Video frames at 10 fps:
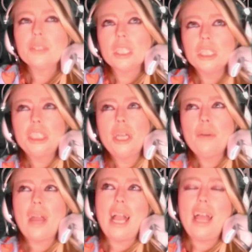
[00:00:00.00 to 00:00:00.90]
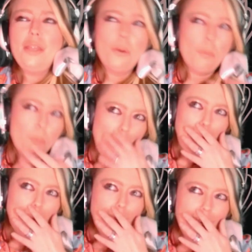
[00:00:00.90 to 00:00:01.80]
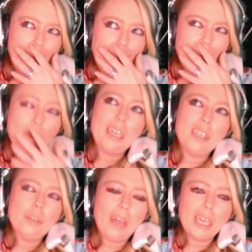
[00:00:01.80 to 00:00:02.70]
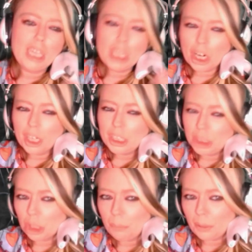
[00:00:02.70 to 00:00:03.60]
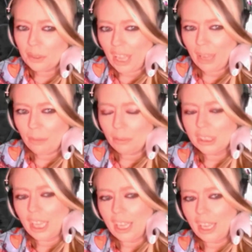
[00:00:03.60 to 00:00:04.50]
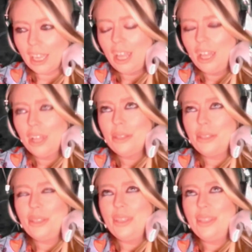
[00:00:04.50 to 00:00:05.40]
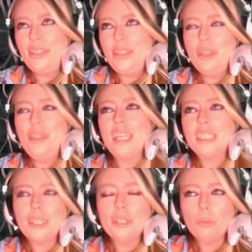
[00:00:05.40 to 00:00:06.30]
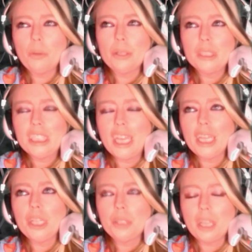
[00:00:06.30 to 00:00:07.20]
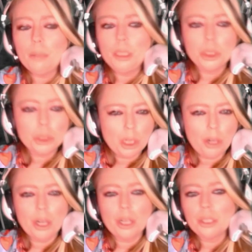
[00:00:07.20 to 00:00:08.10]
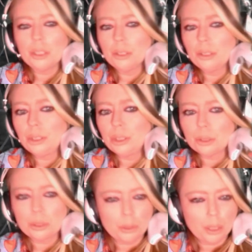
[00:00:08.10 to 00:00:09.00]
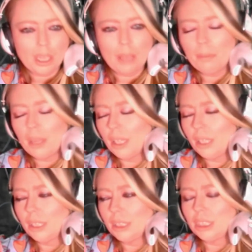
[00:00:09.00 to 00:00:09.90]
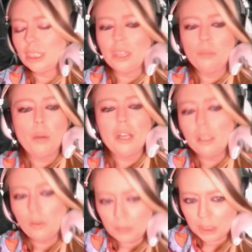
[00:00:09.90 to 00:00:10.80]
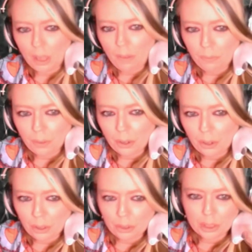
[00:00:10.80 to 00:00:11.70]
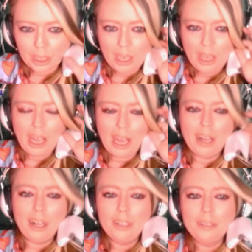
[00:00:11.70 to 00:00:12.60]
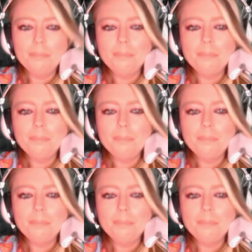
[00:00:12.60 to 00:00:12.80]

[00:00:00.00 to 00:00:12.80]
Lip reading: So the way I could interpret that was like, they sell your wounds, like your damage, your scars, your shortcomings, what you've suffered, as